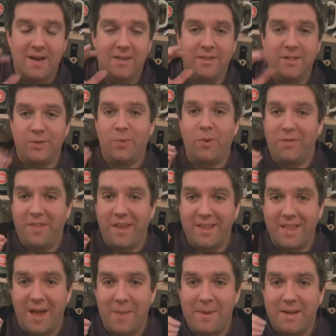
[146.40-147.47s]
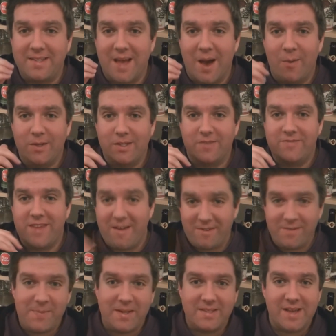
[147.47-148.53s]
There's one thing that I picked out which I've
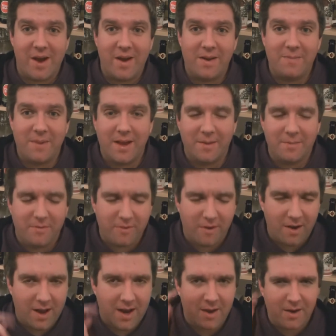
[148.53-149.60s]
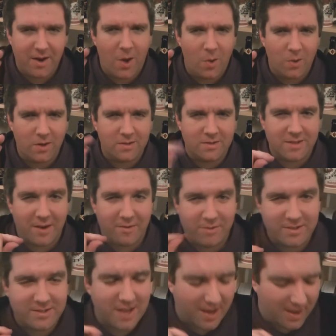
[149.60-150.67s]
never picked out in a beer before, and I'm going to hold on to that for
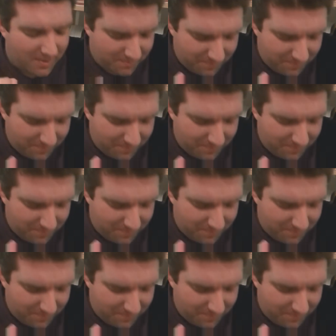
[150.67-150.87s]
a second,